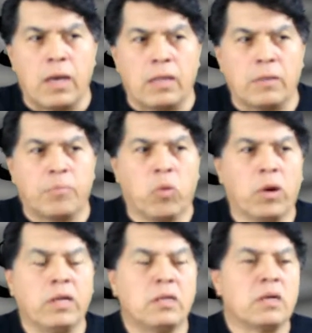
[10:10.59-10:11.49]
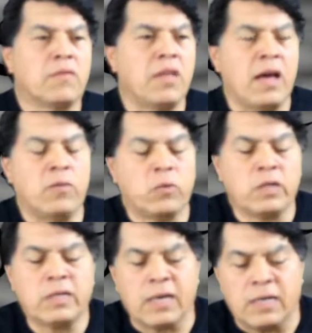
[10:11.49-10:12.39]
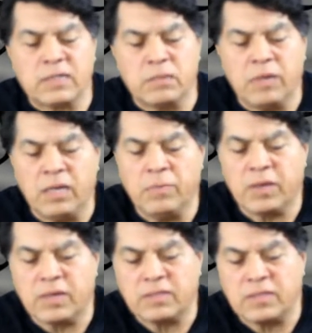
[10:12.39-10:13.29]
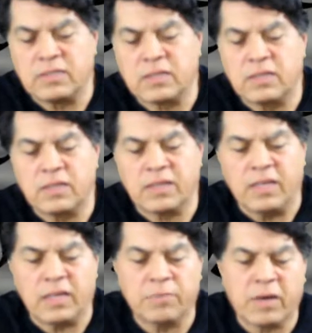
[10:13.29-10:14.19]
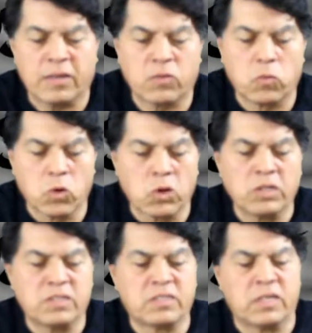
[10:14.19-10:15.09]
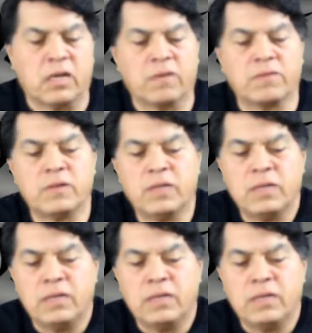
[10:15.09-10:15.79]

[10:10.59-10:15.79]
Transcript: And the point of that really got to me, because I started to think about the word itself.